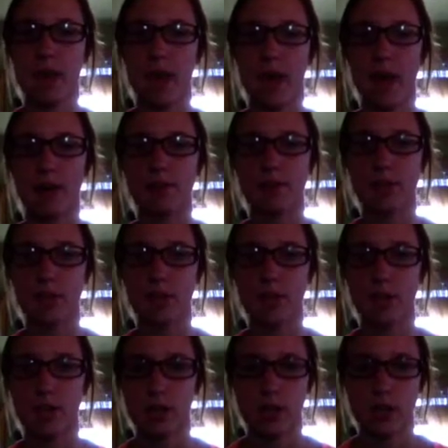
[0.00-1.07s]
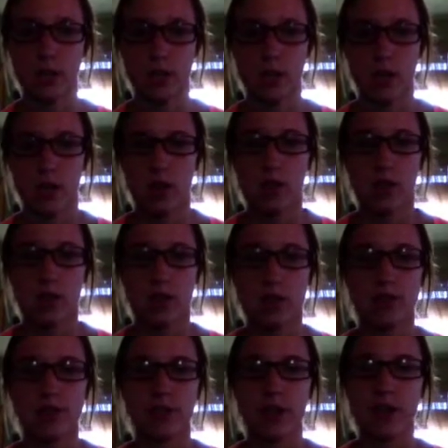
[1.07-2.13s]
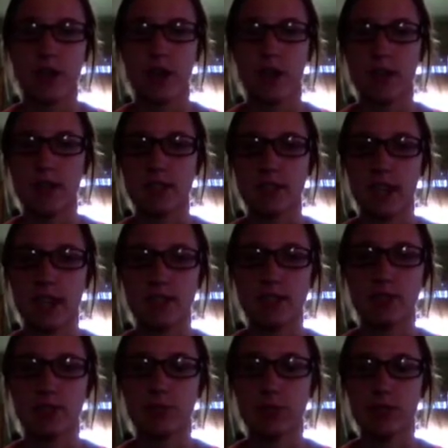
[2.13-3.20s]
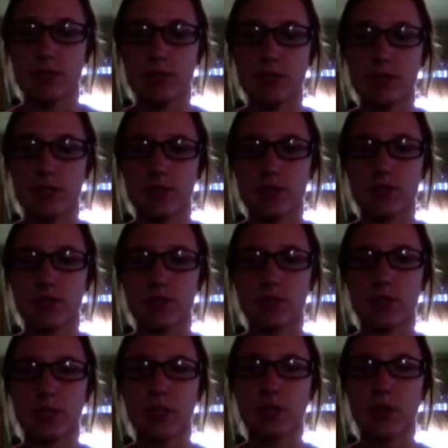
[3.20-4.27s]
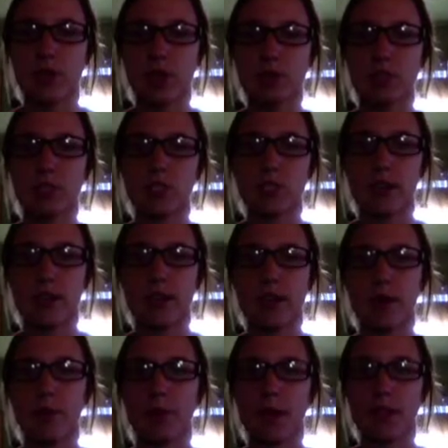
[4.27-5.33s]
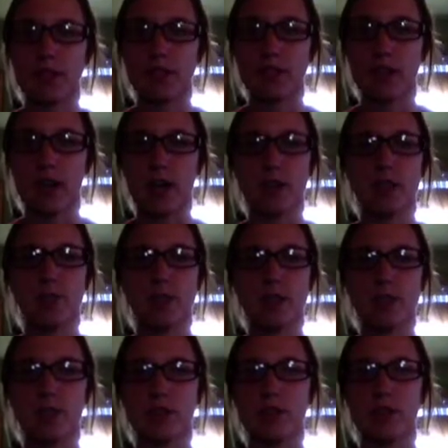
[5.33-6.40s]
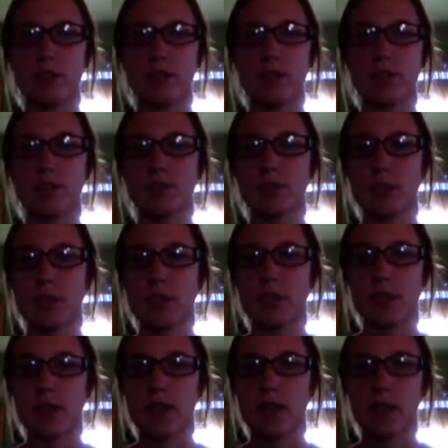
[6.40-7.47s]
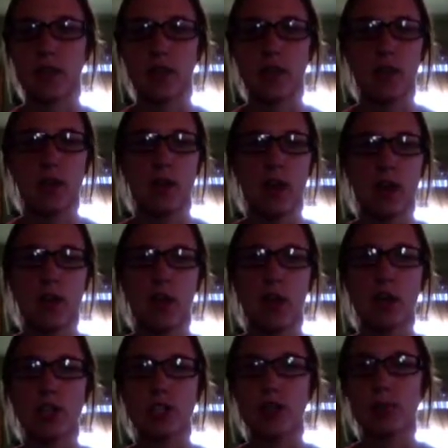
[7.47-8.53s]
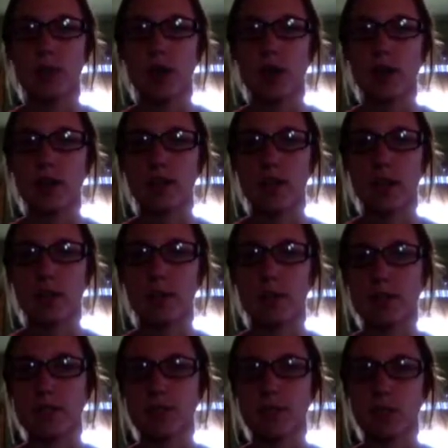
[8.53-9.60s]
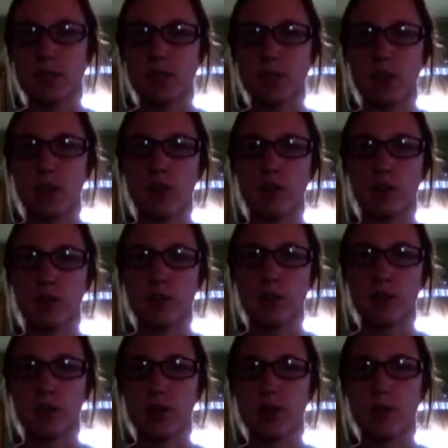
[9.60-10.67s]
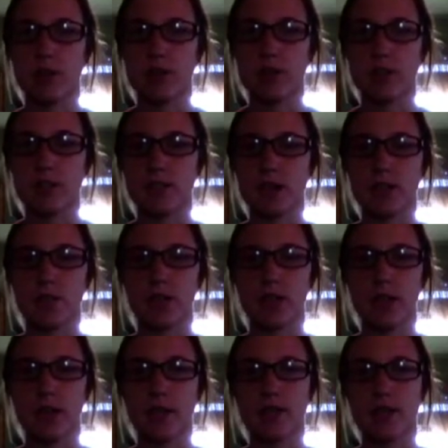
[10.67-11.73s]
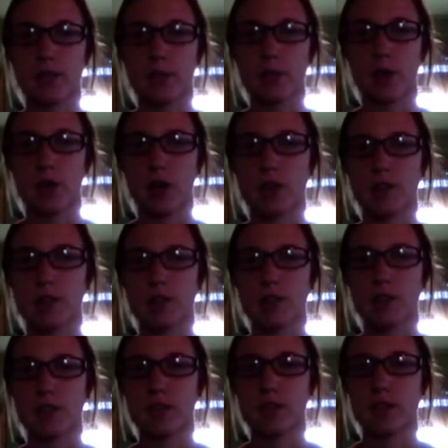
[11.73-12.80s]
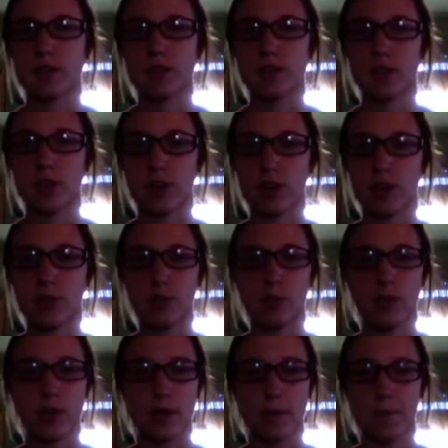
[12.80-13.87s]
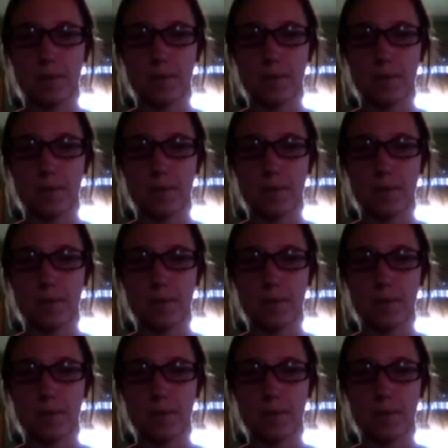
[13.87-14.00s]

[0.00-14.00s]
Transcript: After the direct contact, you want to swing your arm straight down by your side. You want to avoid swinging it across your body like a baseball or softball throw, because that will not get your ball into your target point.